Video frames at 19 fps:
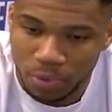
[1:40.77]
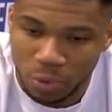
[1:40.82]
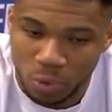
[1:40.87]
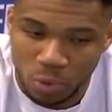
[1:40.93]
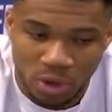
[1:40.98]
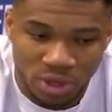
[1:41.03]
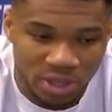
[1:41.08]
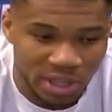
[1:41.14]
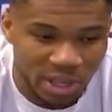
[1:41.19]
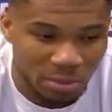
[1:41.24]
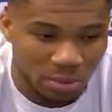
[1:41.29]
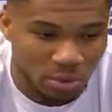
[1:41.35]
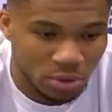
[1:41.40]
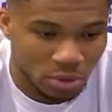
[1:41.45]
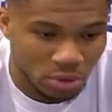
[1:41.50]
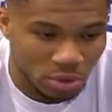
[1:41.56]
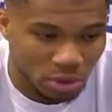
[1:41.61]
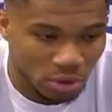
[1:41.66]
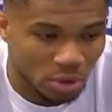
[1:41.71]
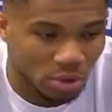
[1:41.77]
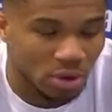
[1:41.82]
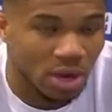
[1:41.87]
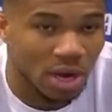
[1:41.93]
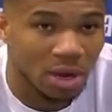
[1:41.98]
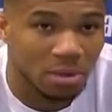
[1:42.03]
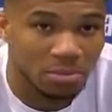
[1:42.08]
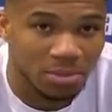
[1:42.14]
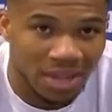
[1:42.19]
wasn't able to, you know,
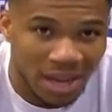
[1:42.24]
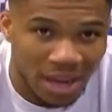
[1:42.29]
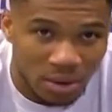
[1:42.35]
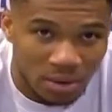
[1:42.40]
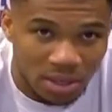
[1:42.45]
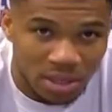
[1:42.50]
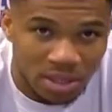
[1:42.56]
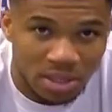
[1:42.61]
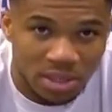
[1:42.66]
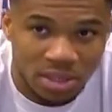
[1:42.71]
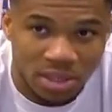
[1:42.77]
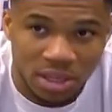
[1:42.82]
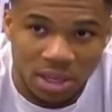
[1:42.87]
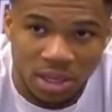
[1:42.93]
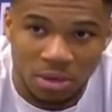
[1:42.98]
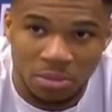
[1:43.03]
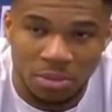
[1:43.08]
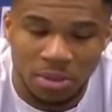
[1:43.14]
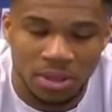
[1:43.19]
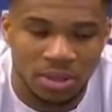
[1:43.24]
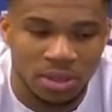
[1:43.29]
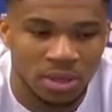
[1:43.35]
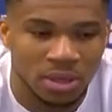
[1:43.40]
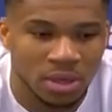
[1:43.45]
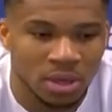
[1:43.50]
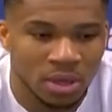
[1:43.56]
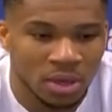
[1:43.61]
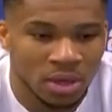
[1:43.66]
calm down as a team and,
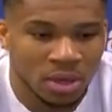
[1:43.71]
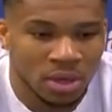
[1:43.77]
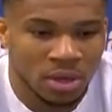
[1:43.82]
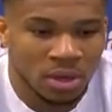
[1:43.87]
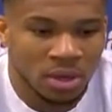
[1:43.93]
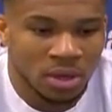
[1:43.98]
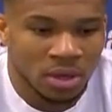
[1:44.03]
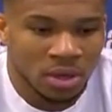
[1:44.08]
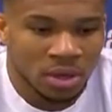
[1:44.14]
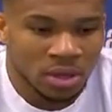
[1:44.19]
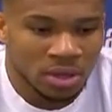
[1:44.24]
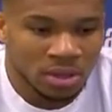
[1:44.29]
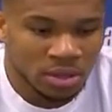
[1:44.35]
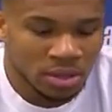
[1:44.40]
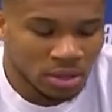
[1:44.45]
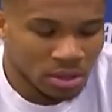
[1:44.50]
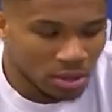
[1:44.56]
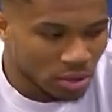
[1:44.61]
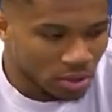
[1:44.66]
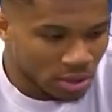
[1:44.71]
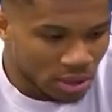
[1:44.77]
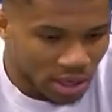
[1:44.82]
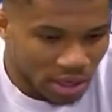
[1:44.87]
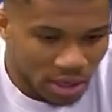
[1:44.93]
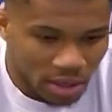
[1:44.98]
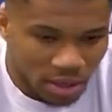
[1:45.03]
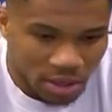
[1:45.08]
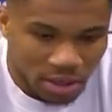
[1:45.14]
you know,
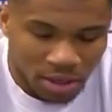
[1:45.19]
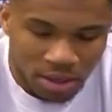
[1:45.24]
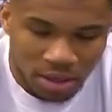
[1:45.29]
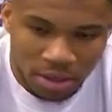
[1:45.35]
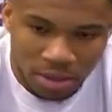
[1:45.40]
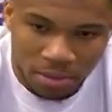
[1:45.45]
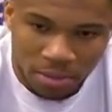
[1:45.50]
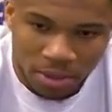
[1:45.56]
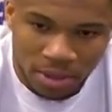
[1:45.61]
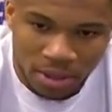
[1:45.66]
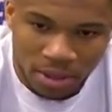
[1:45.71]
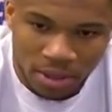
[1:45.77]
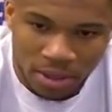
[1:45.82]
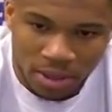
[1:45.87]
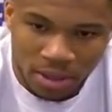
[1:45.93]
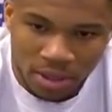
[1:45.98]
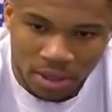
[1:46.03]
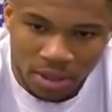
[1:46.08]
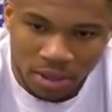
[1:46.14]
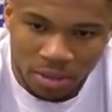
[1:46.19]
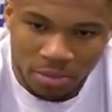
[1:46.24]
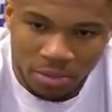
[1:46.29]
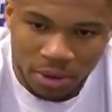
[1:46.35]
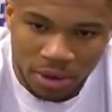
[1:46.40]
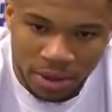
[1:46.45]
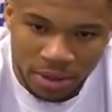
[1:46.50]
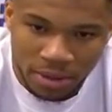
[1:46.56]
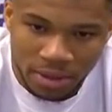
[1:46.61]
take a, a, a
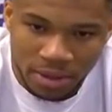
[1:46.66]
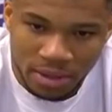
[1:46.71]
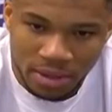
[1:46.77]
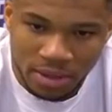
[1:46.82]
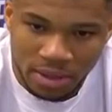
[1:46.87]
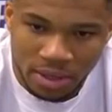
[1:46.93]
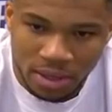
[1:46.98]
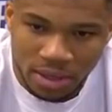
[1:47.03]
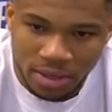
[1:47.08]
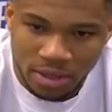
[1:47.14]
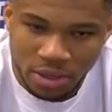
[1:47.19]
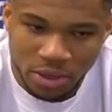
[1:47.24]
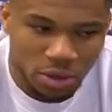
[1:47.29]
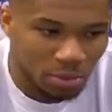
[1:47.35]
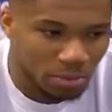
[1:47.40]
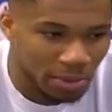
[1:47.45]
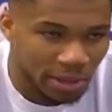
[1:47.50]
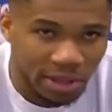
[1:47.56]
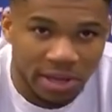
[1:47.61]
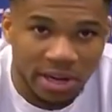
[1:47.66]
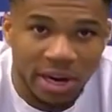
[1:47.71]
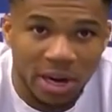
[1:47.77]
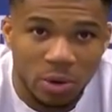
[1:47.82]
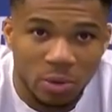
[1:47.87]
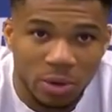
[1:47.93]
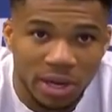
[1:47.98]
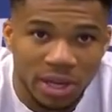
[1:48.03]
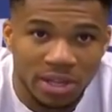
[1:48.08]
breath and, uh, you know, play the right
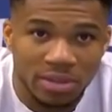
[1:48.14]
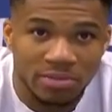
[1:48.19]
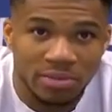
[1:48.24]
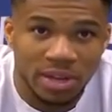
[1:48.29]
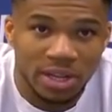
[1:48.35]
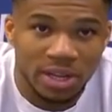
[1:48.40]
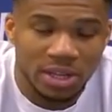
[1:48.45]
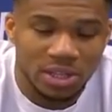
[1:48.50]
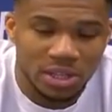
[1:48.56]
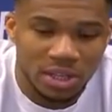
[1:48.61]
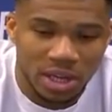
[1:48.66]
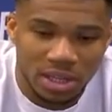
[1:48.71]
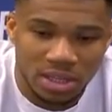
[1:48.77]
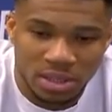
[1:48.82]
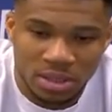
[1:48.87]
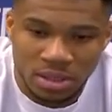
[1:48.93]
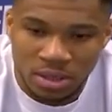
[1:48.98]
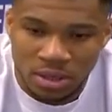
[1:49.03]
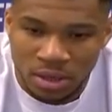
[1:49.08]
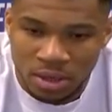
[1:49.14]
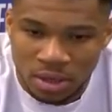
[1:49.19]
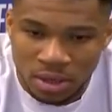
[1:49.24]
way and find our shots.